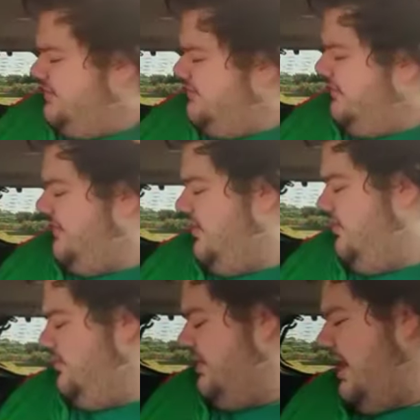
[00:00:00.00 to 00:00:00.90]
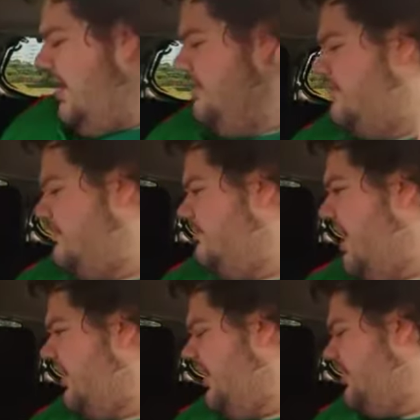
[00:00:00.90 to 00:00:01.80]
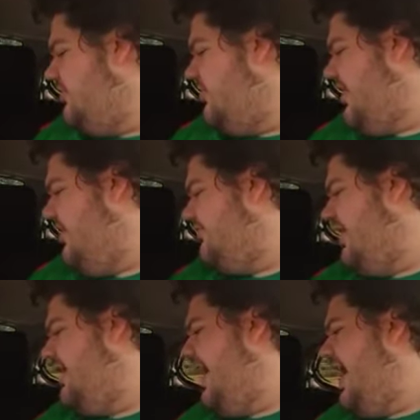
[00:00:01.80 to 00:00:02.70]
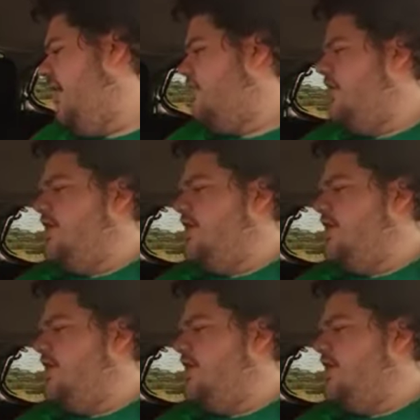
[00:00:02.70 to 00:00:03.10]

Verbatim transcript: review the Michelangelo like right now.